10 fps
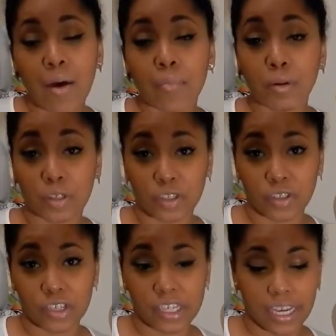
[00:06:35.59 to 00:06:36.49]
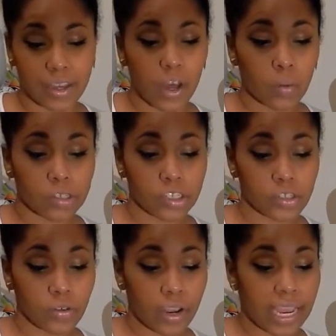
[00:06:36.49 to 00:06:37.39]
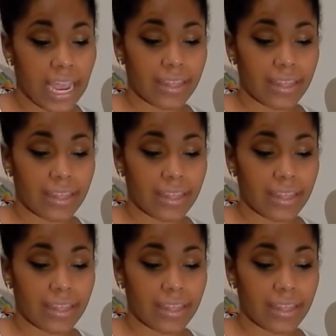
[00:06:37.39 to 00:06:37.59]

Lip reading: booster seat, which is great.